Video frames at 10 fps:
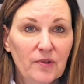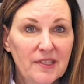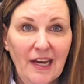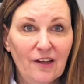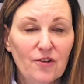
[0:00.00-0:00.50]

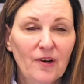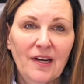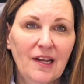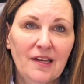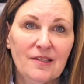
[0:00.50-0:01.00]
stain
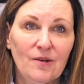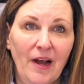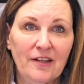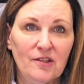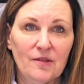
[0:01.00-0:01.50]
treating it, so
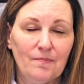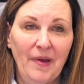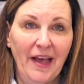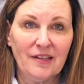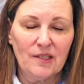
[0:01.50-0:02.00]
I just
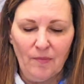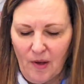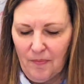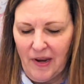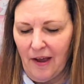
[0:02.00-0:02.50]
pass them
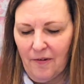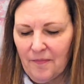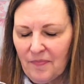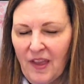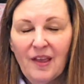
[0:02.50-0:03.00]
up now.
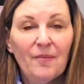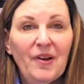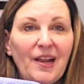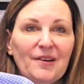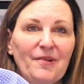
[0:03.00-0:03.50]

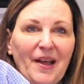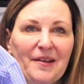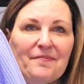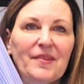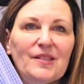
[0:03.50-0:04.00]
But
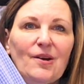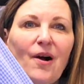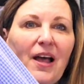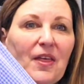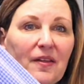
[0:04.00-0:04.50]
anyway,
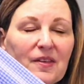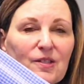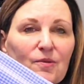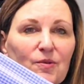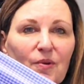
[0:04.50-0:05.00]
so I thought
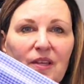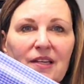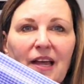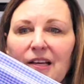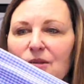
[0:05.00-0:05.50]
this was
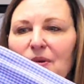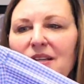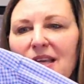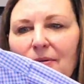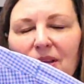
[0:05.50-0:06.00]
really nice
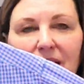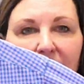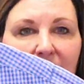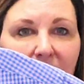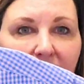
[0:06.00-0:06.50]
because I really like the